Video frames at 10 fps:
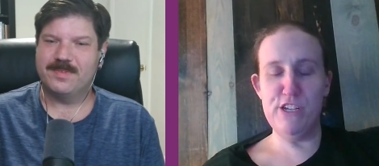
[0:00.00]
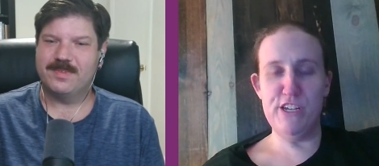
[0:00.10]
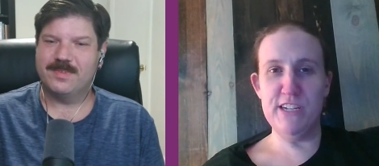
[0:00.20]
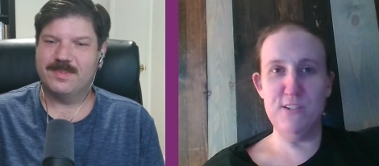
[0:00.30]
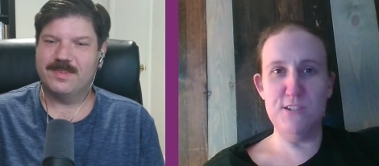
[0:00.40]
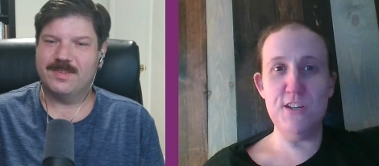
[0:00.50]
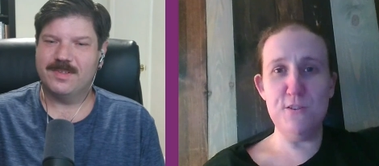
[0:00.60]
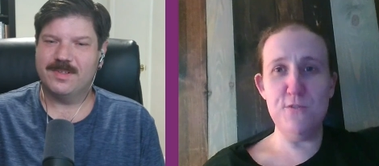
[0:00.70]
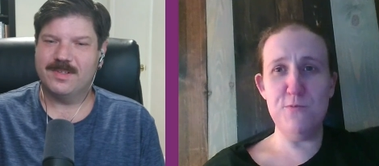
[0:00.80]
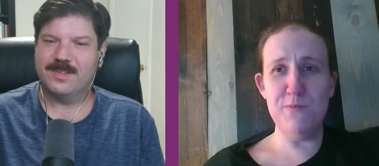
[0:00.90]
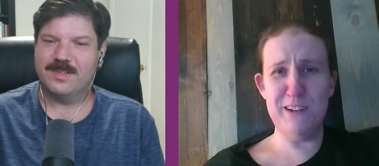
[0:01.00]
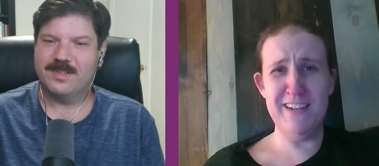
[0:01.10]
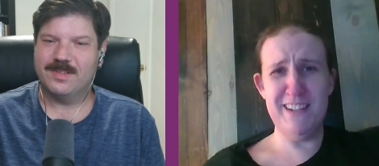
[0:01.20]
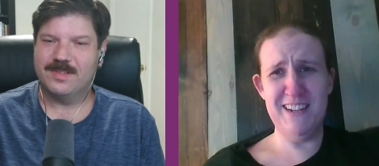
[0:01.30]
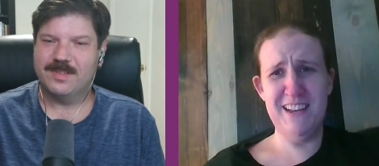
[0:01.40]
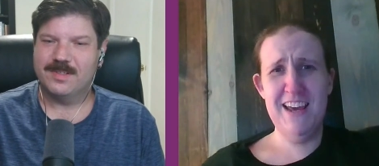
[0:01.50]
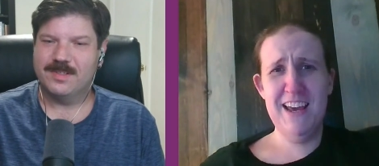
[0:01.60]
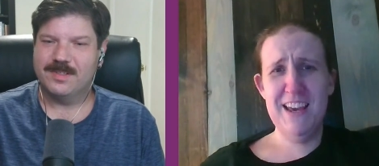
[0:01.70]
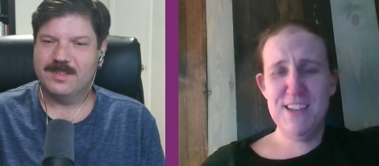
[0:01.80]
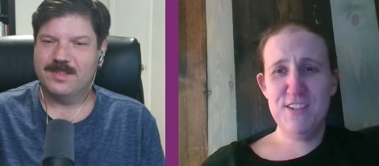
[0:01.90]
Speaker 1: you can do, but
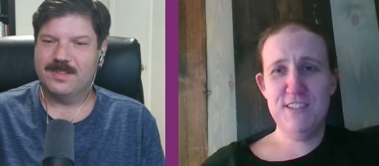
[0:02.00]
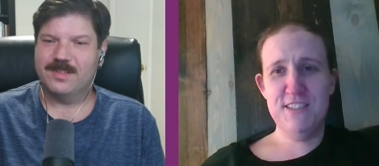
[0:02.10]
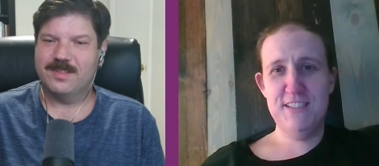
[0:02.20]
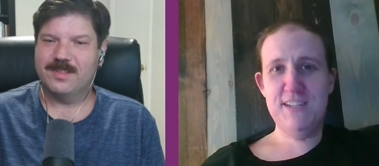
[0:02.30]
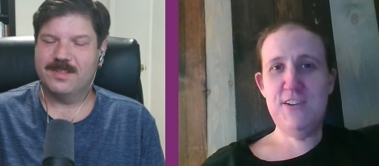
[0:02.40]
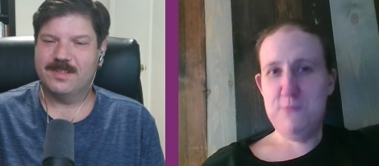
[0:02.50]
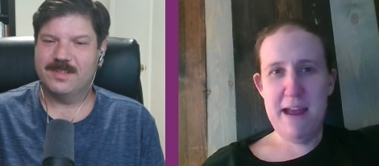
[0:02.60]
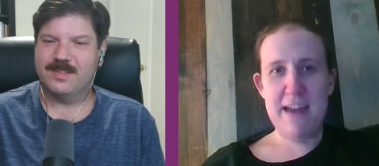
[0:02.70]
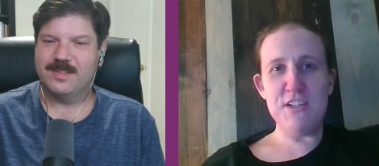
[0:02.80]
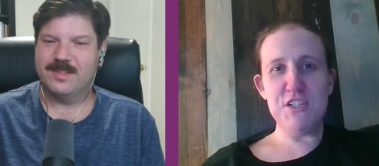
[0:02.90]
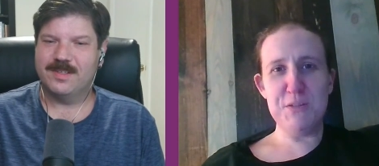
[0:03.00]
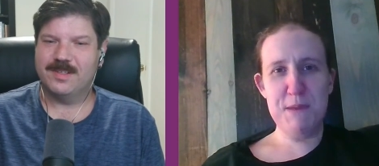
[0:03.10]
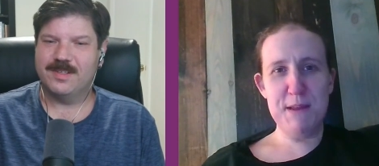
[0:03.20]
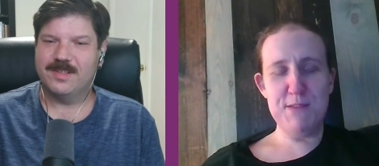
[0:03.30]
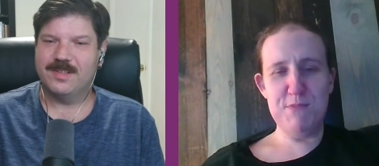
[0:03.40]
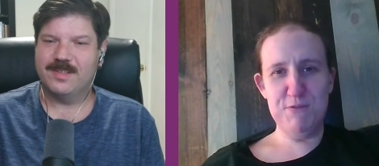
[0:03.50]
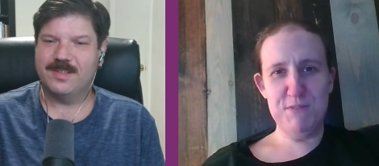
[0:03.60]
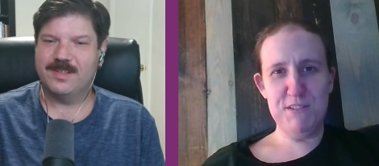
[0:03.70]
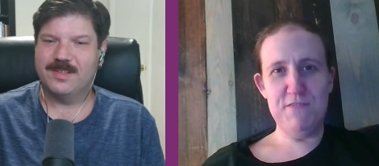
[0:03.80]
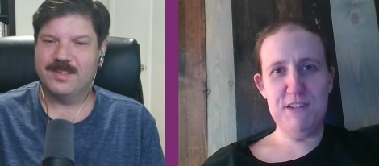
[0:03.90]
you still manage to make the
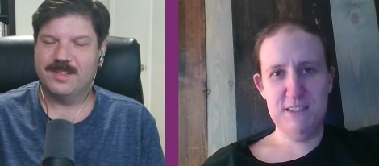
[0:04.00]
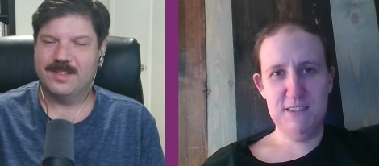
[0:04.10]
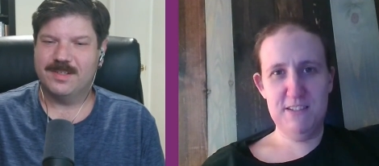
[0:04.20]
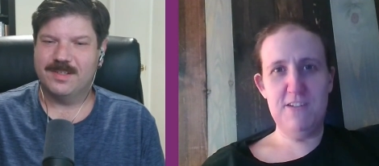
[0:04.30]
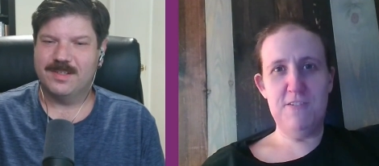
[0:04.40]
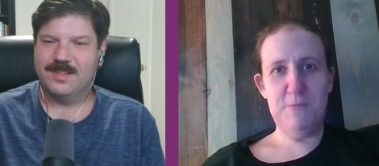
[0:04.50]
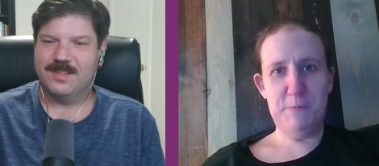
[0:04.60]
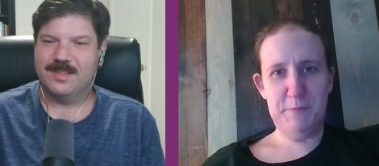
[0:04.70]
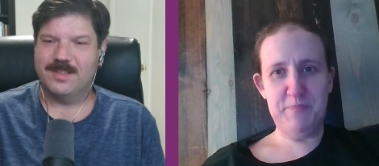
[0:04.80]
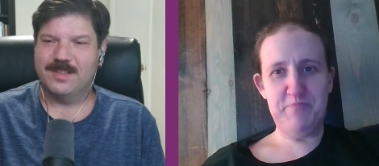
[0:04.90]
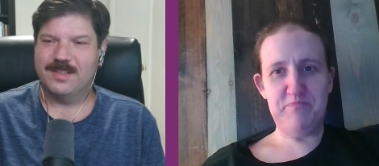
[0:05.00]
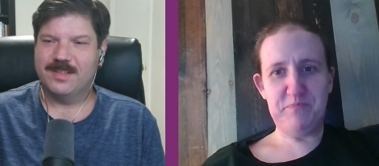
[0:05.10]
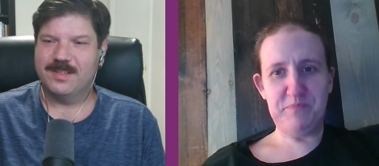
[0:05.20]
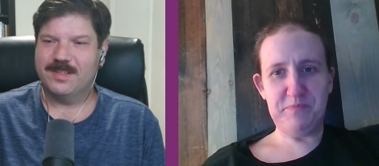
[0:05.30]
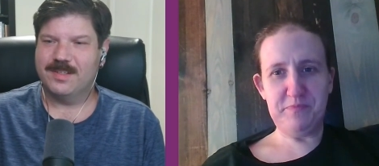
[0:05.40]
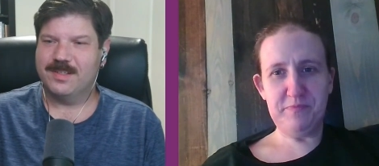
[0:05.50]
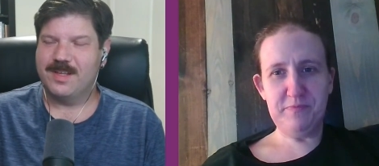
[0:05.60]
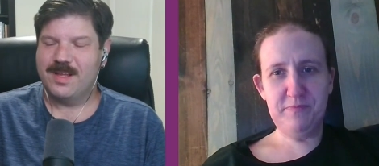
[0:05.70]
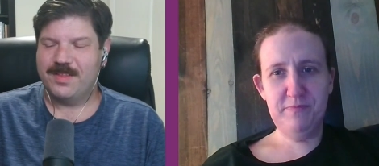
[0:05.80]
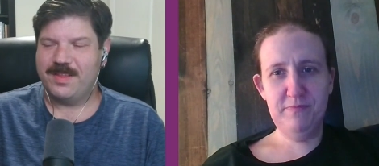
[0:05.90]
most of it. So
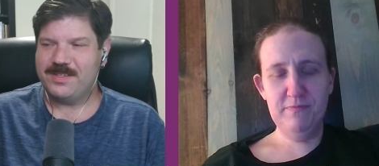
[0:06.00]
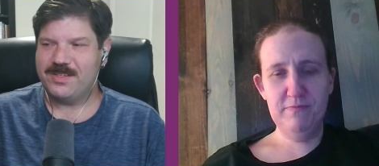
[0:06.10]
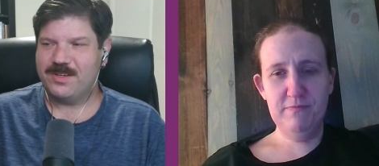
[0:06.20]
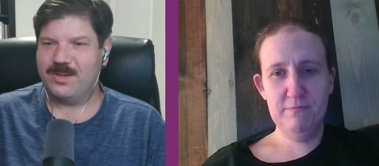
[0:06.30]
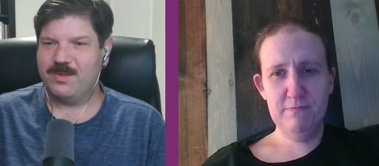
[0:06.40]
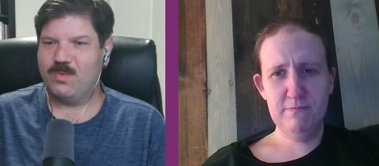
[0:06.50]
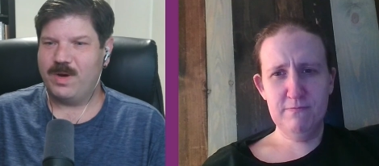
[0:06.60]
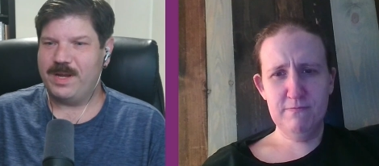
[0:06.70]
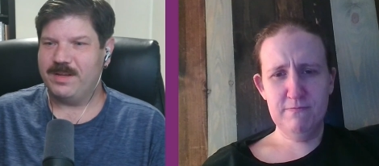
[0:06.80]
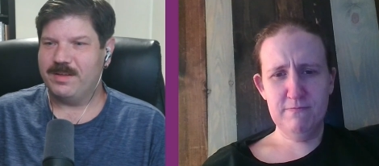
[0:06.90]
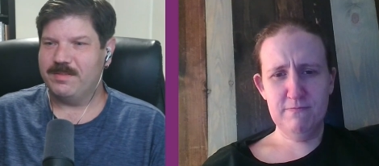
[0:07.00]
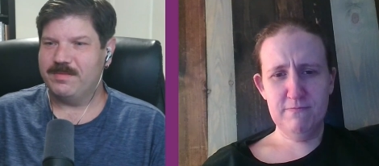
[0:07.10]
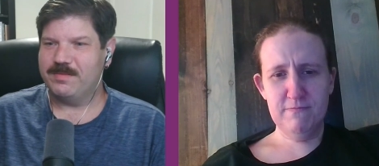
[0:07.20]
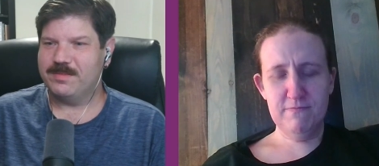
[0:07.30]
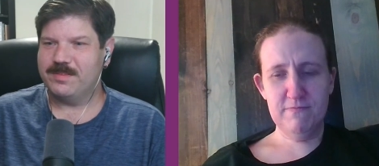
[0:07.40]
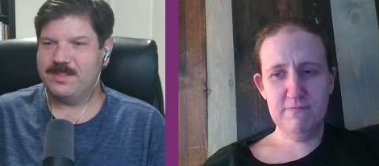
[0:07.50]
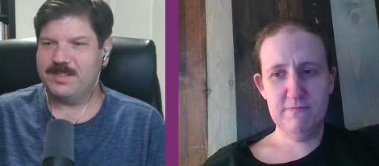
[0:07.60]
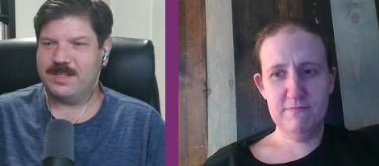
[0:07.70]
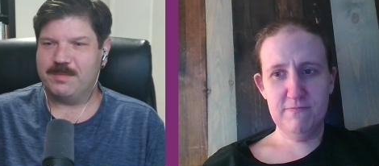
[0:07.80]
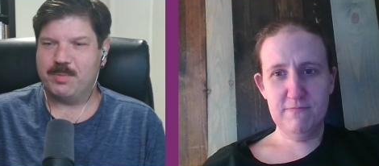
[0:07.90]
Speaker 2: that's a good way to
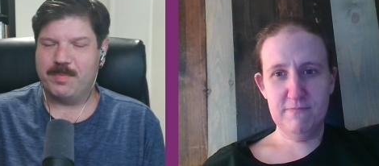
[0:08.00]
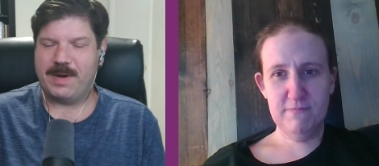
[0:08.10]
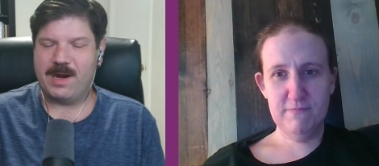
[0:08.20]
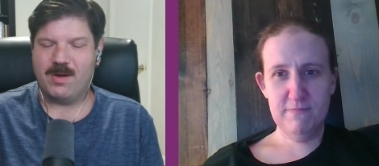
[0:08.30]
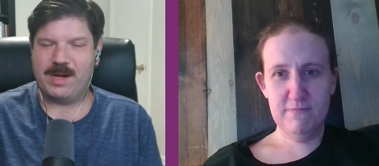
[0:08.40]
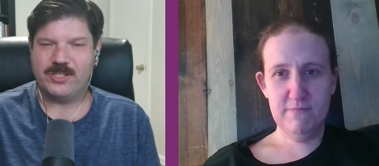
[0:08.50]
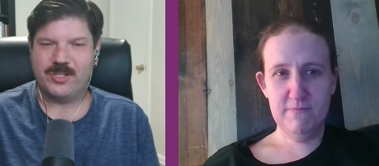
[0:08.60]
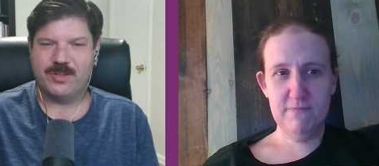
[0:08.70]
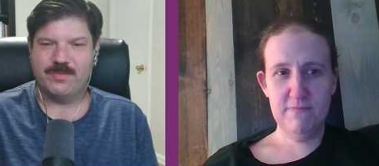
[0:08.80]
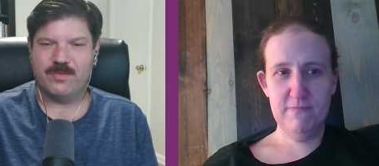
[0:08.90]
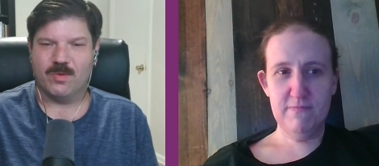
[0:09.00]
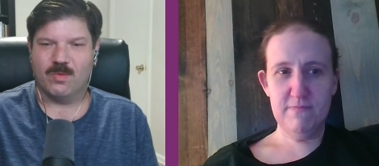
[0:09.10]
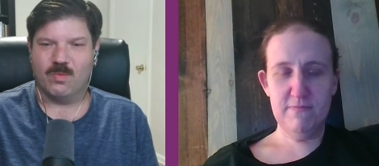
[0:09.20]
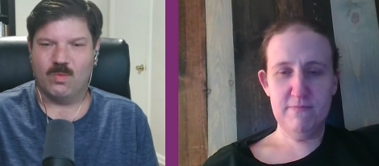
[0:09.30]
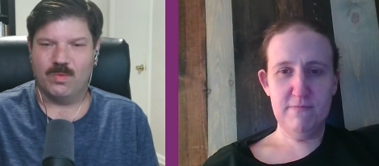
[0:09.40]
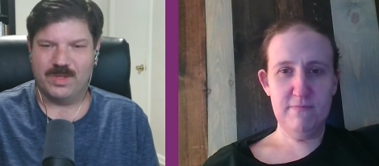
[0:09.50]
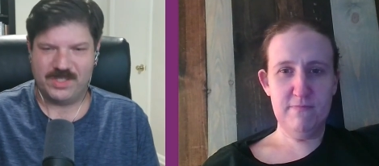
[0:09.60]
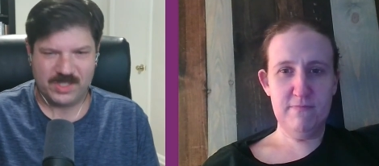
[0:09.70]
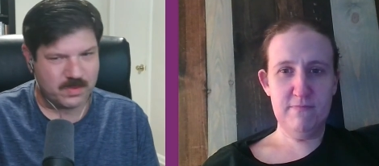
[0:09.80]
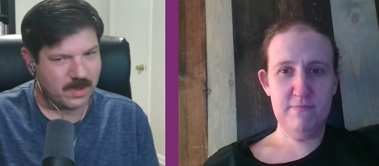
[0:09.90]
to prepare each other for this
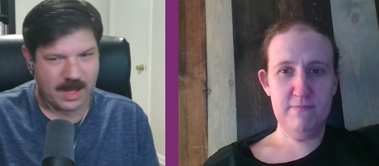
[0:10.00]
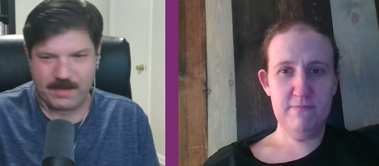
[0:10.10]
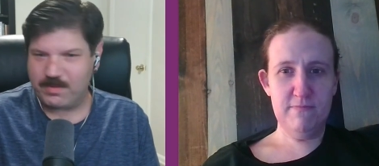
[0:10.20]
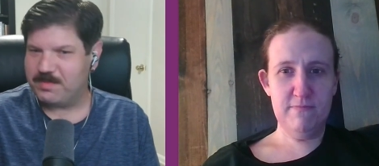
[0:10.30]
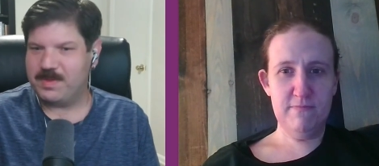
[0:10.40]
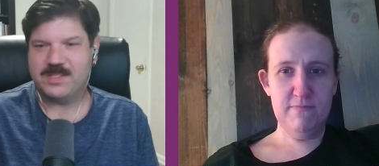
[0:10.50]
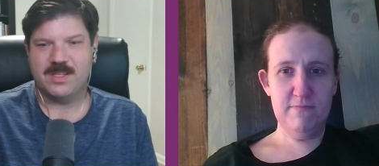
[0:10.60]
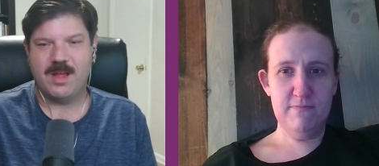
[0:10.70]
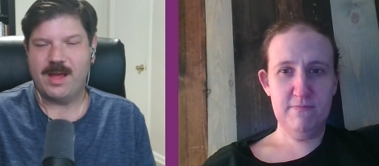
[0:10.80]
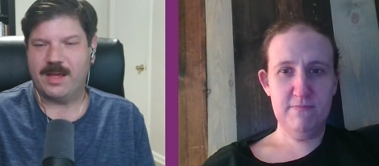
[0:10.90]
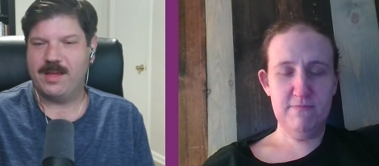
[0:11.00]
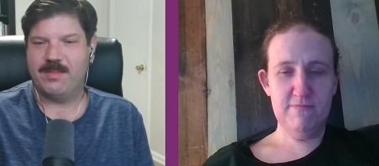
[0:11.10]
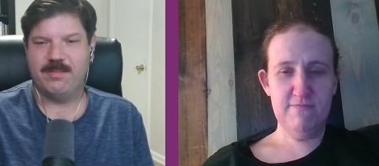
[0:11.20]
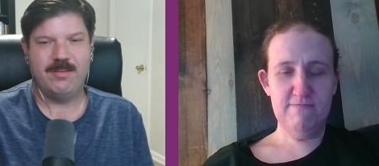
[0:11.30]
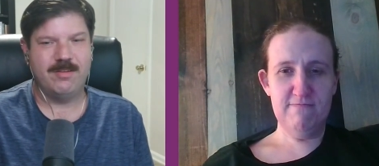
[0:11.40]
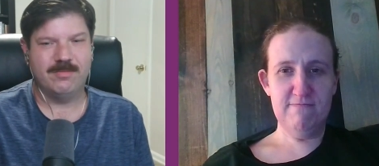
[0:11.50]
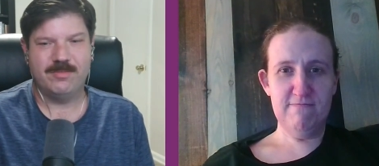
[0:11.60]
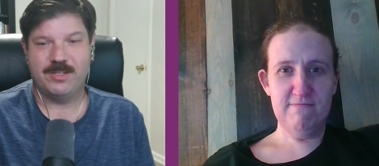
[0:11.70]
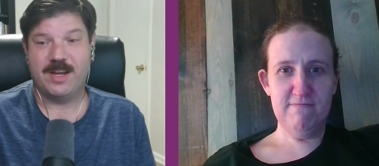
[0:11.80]
is what life with me is like. You you know you got